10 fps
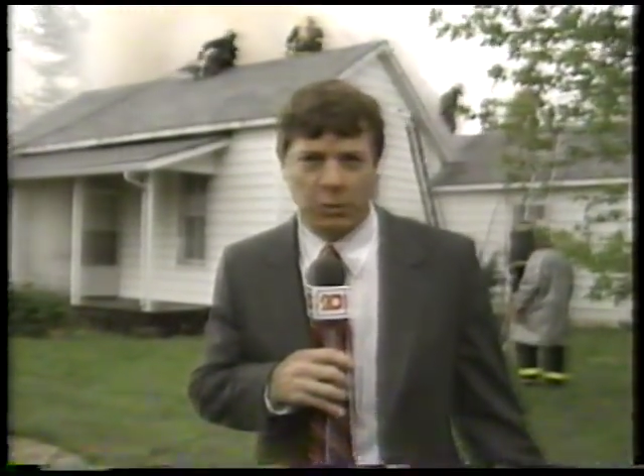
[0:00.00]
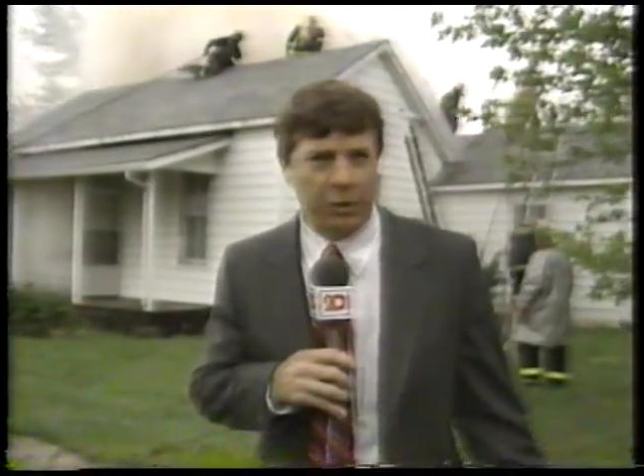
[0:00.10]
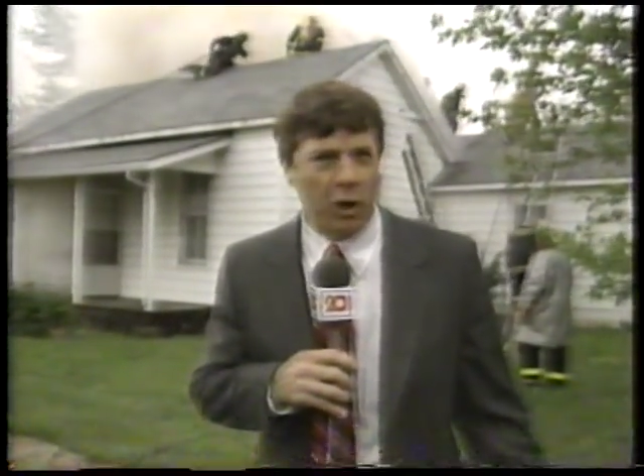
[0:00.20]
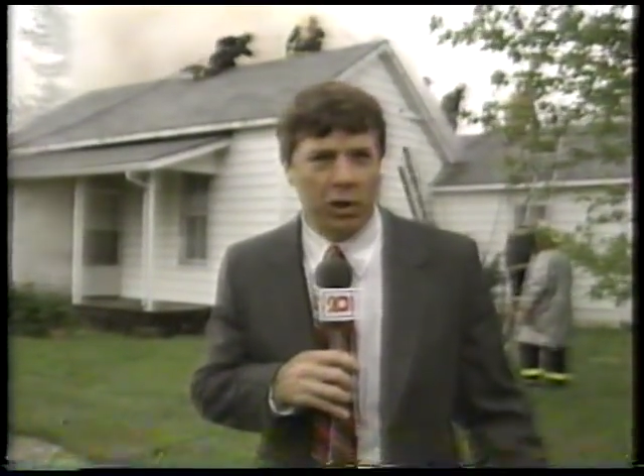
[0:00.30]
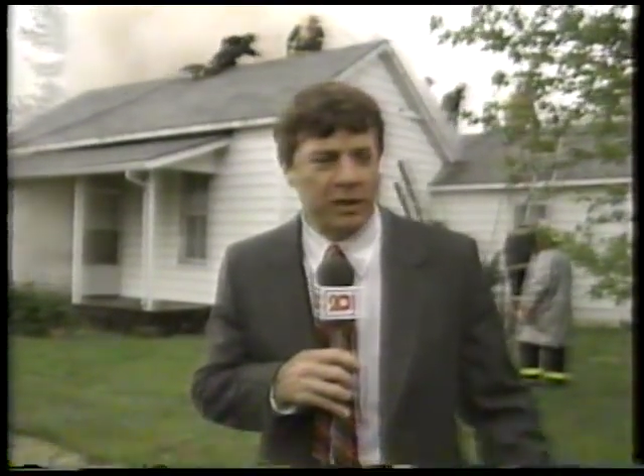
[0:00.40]

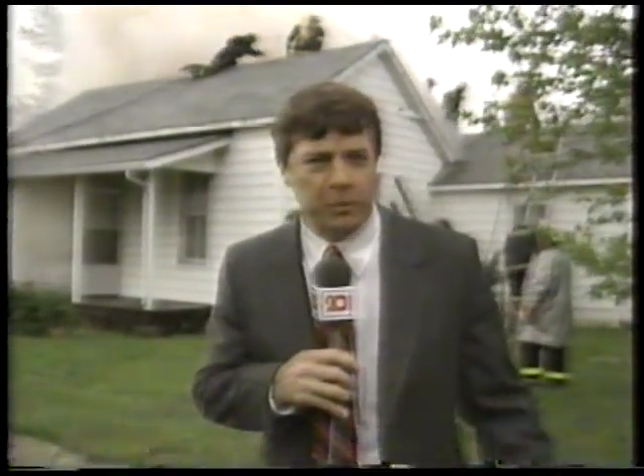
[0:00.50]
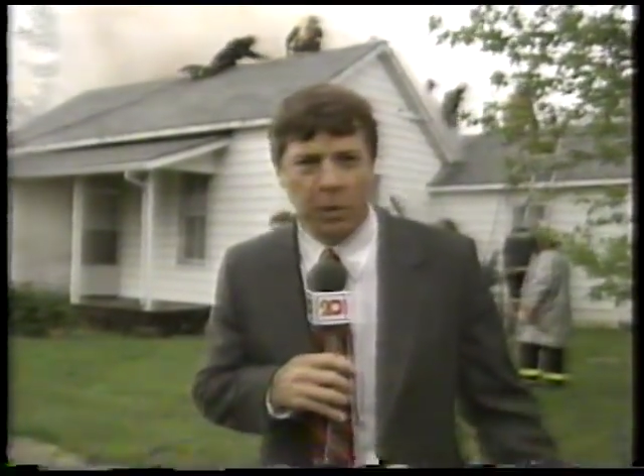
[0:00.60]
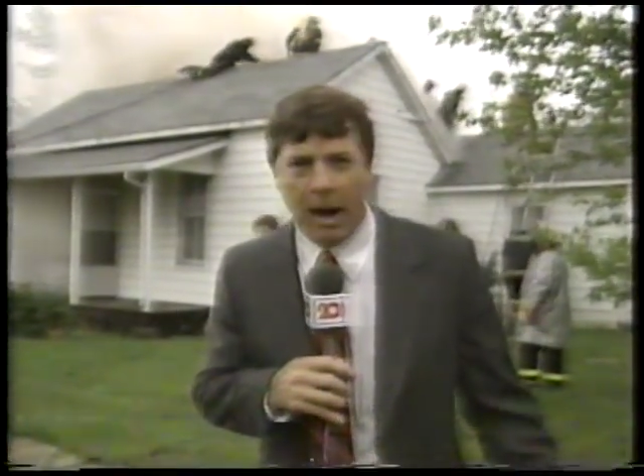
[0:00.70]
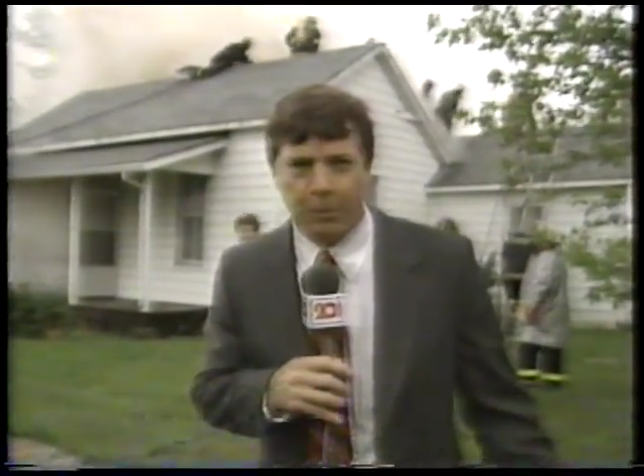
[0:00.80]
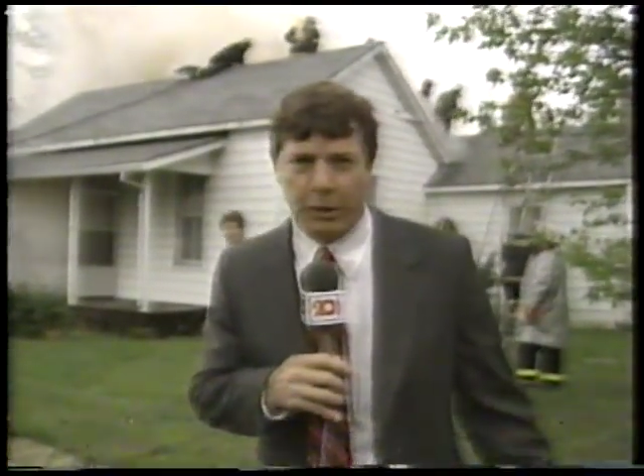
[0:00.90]
with all this
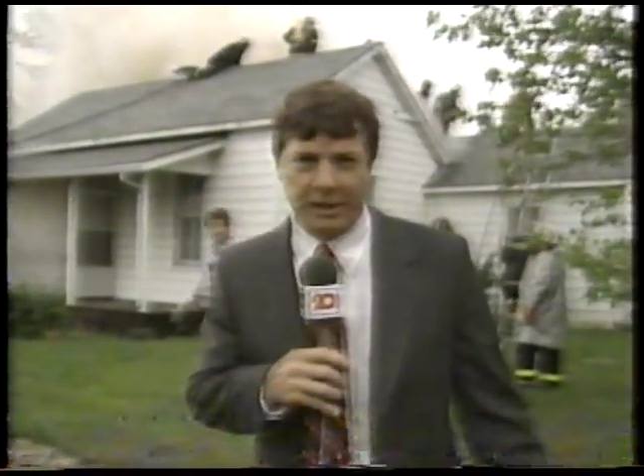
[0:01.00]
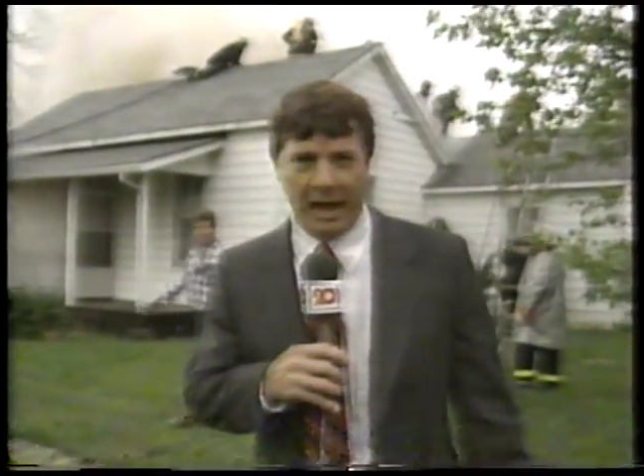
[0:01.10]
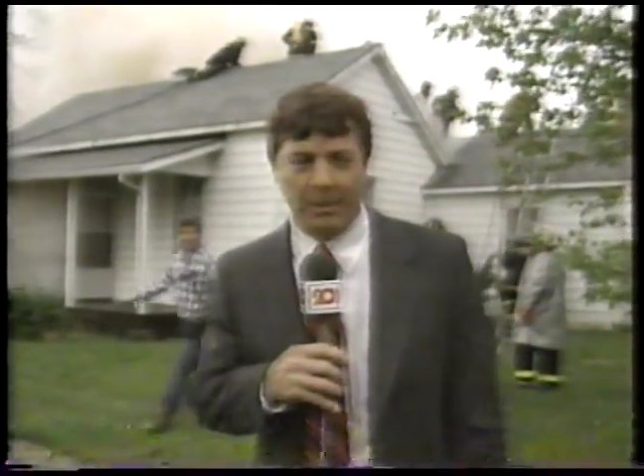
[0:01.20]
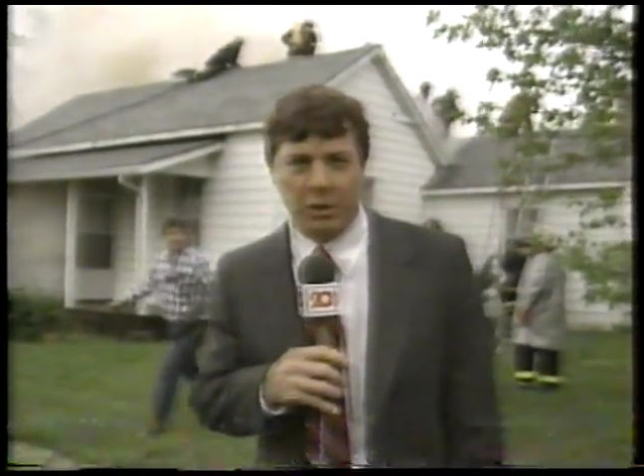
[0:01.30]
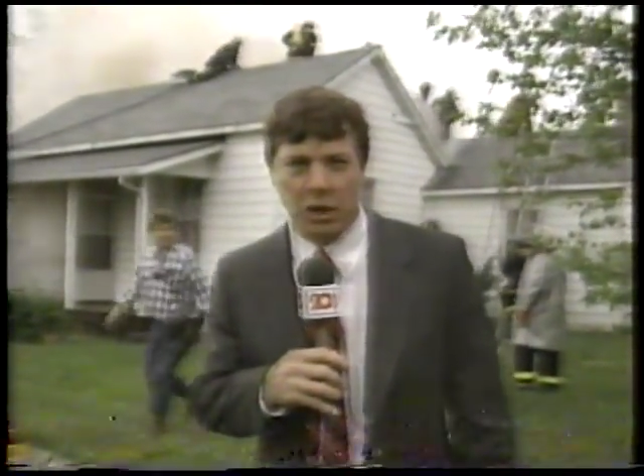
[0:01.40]
property
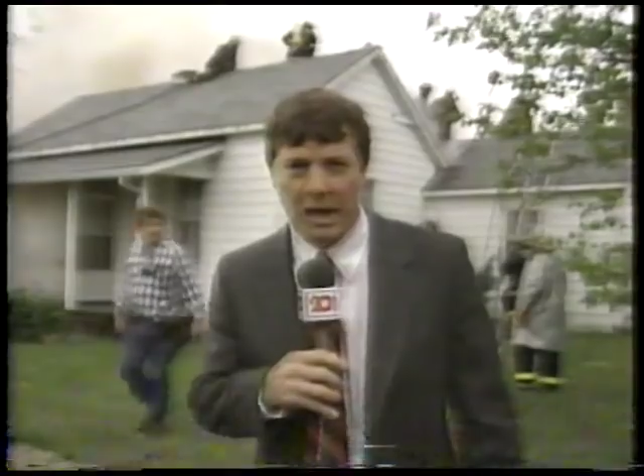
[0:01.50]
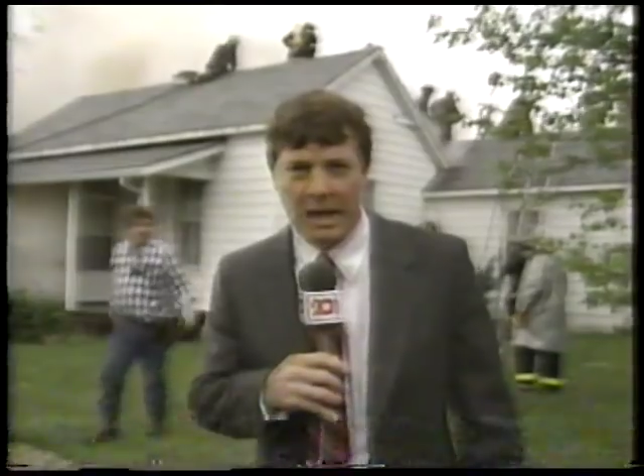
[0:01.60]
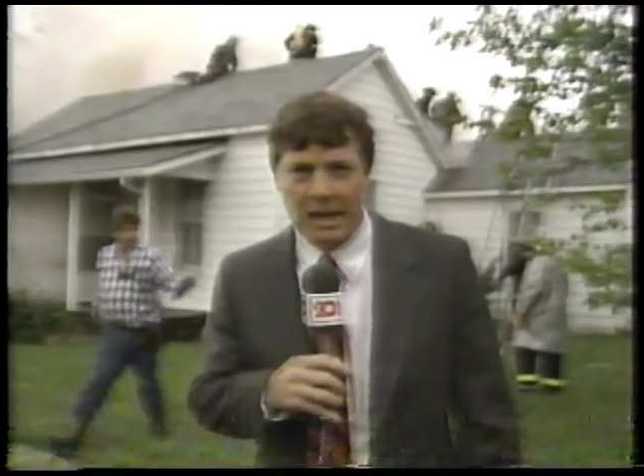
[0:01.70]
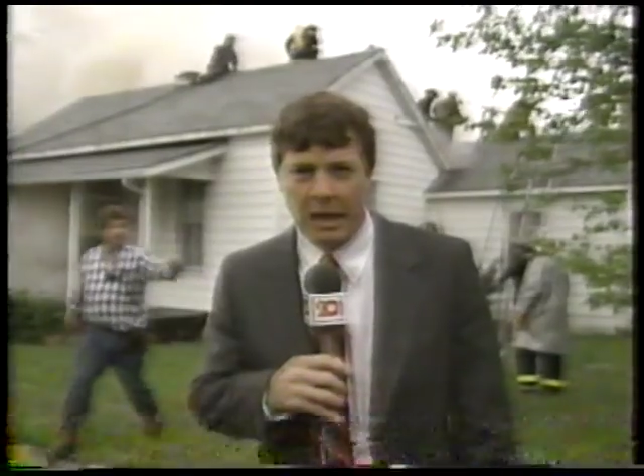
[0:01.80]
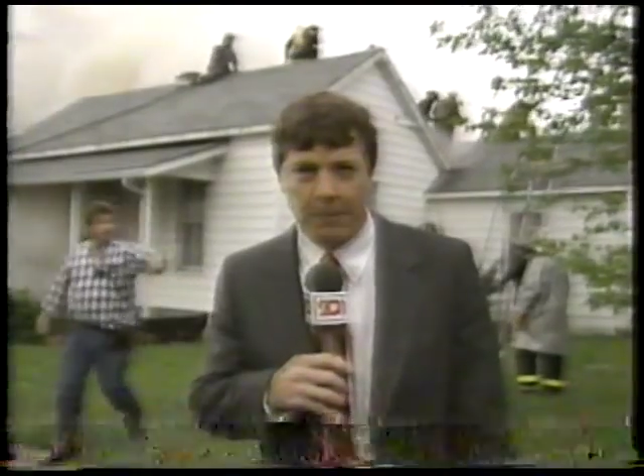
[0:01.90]
damage,
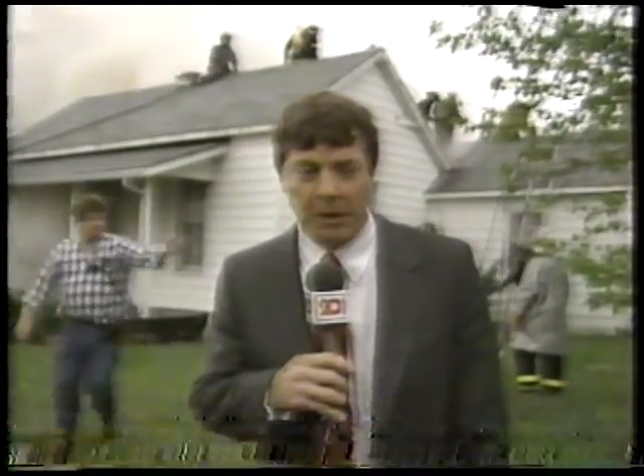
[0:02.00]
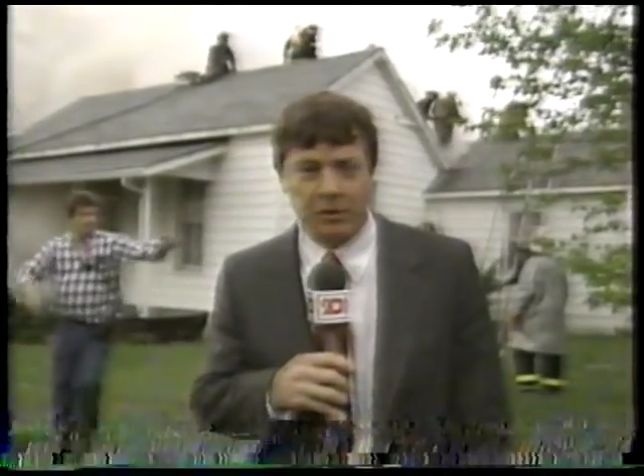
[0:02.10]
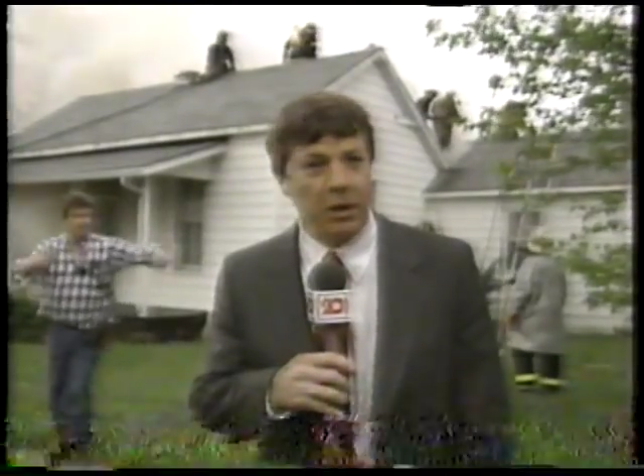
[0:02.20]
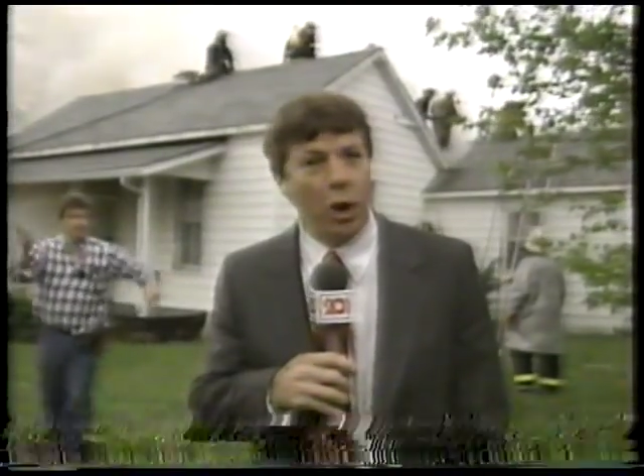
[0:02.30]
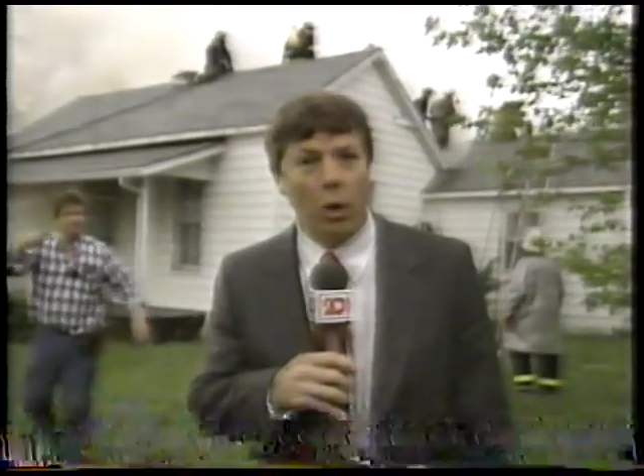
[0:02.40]
it
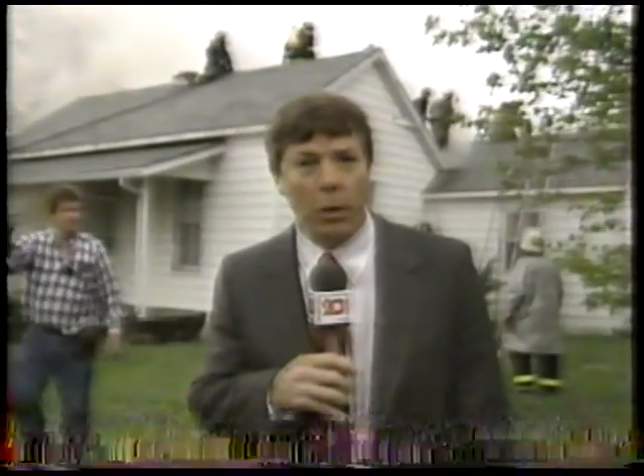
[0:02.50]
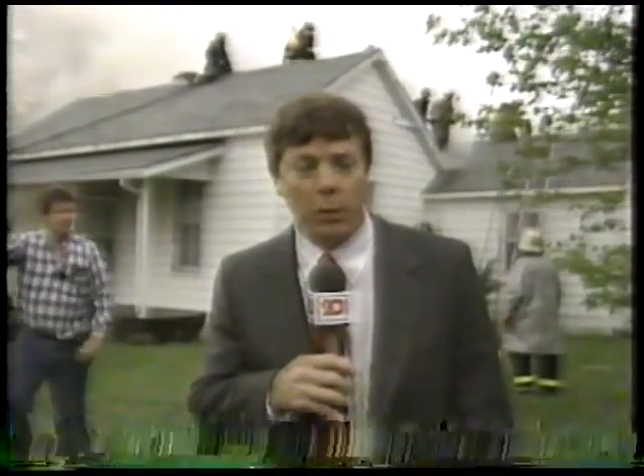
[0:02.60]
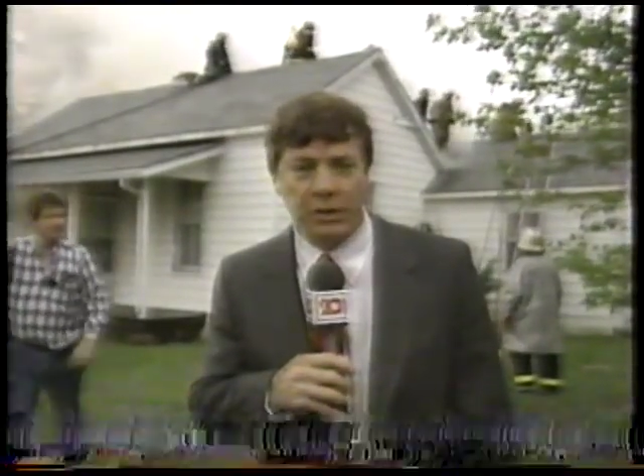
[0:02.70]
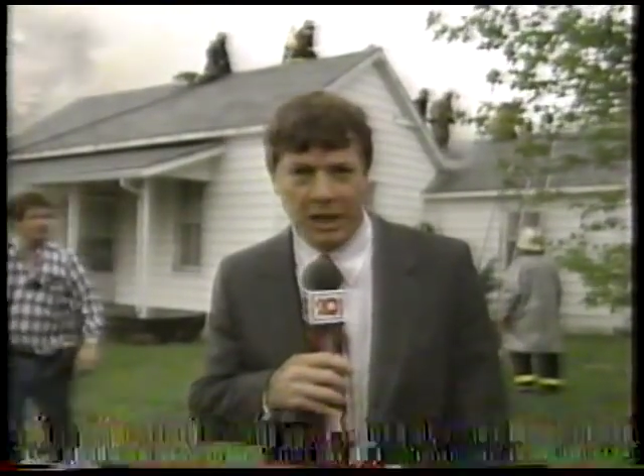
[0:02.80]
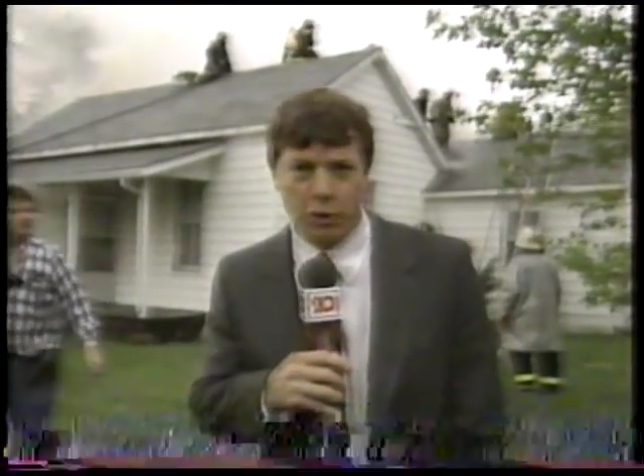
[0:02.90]
appears that no one
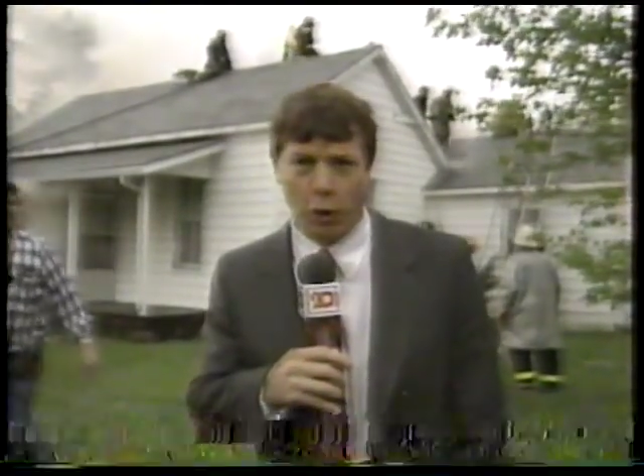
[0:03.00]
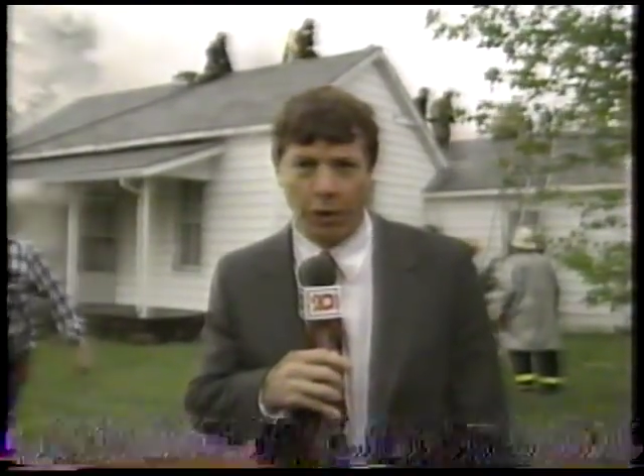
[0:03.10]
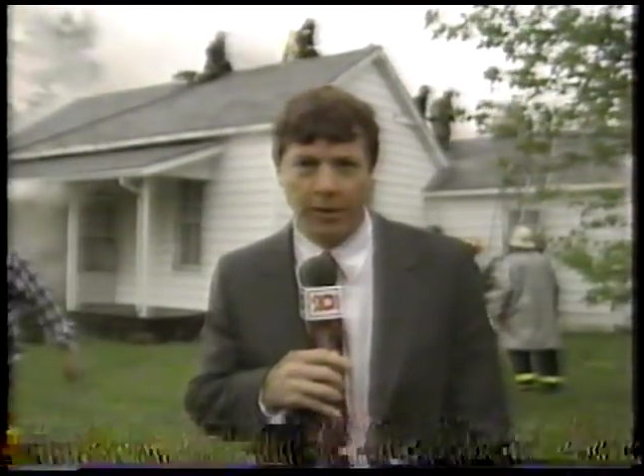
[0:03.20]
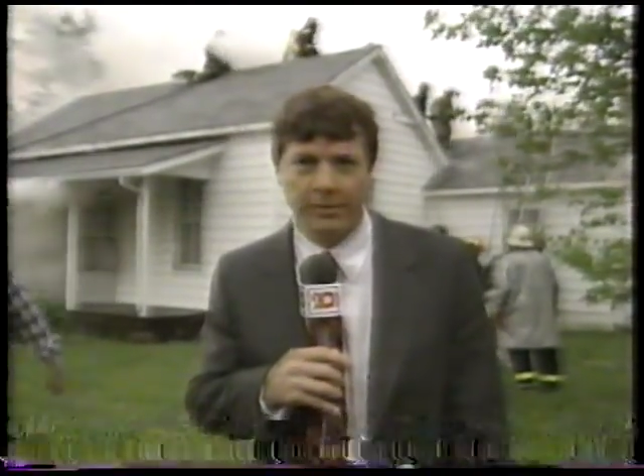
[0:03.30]
was injured.